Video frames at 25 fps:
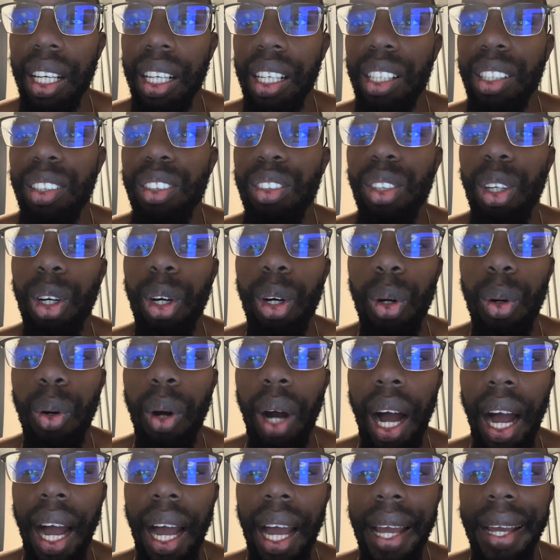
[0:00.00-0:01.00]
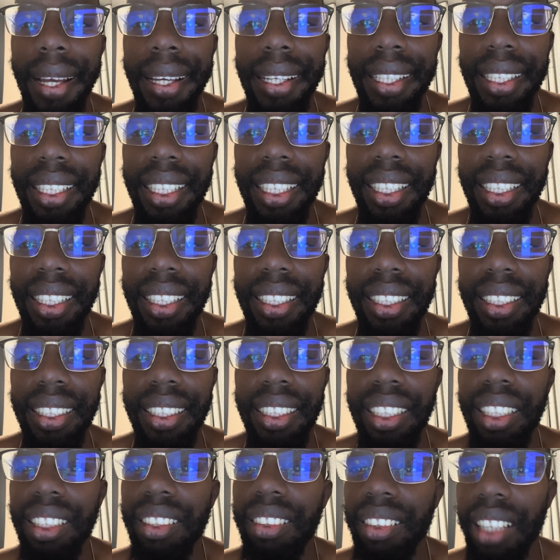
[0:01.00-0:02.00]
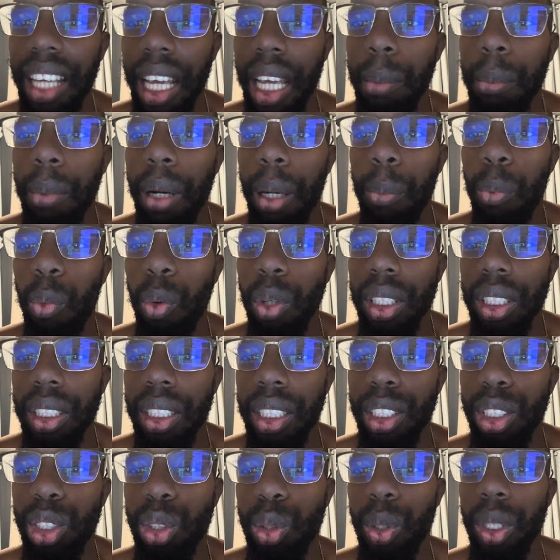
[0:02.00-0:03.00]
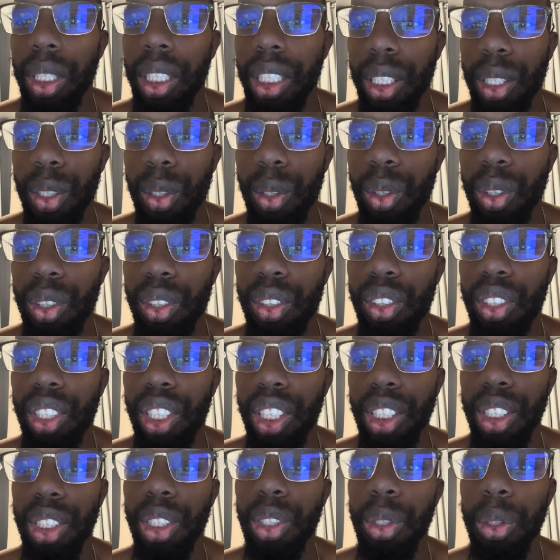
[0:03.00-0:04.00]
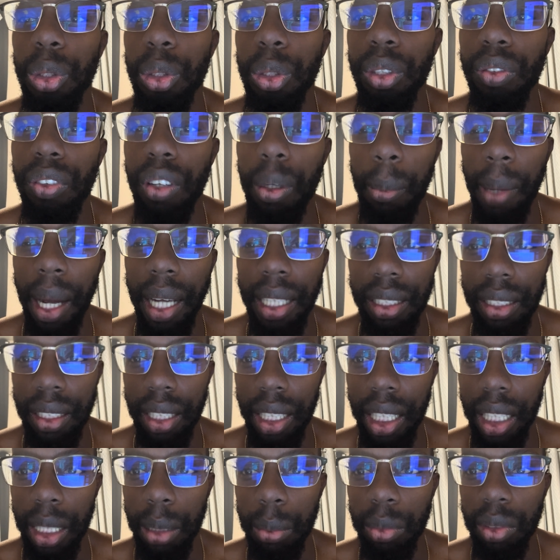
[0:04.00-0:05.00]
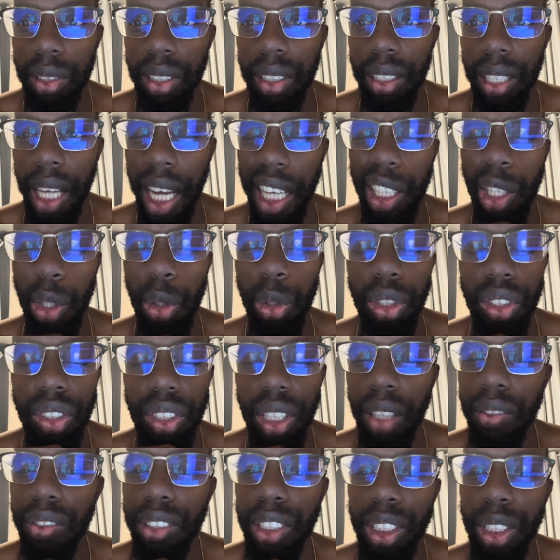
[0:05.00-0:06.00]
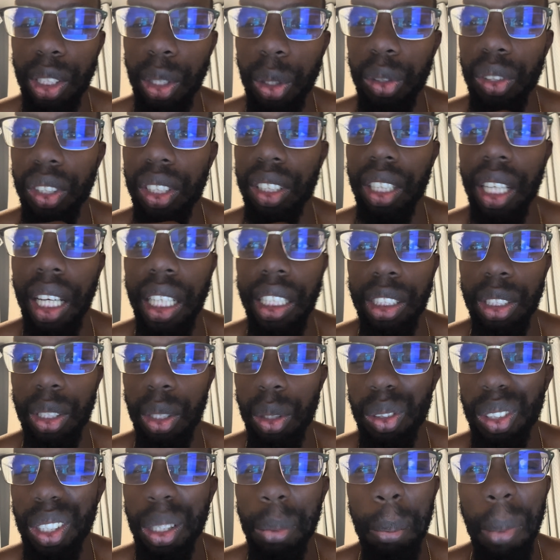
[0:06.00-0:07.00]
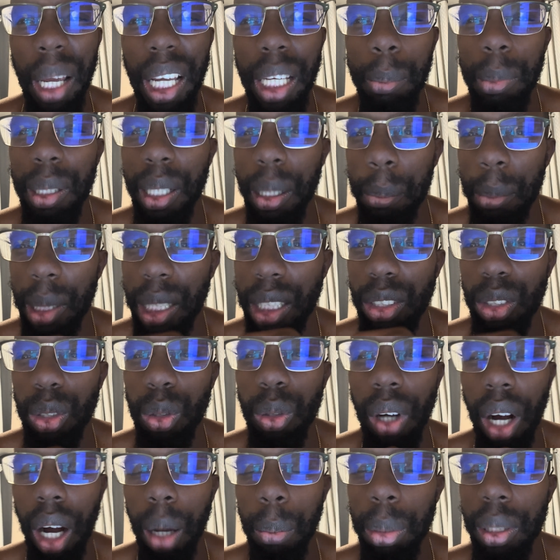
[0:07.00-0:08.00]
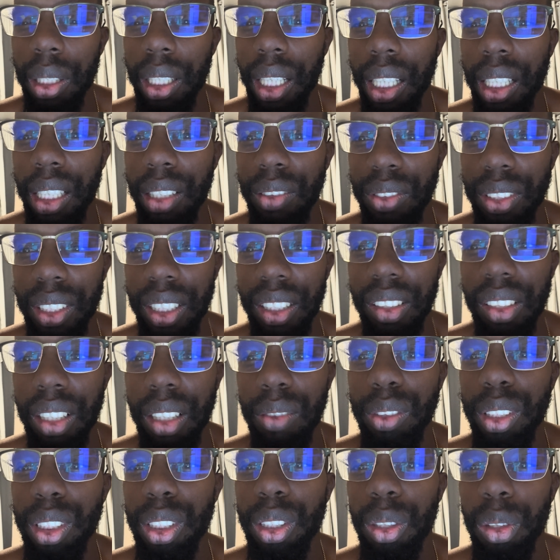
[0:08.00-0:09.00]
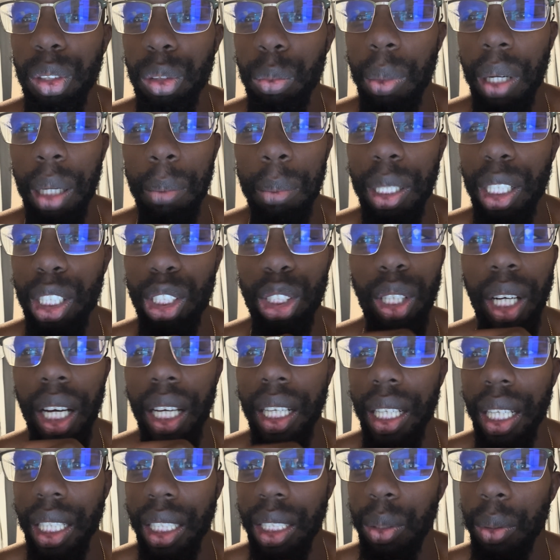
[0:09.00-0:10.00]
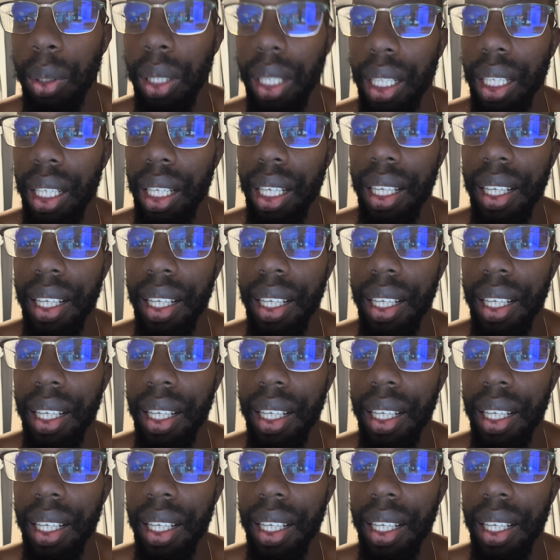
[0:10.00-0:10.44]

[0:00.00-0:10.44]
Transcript: So I just came up with the drill to use for my teams. I coach 7-year-olds and 10-year-olds. It may be a bit too complicated for the 7-year-old, but I'm going to try it anyway.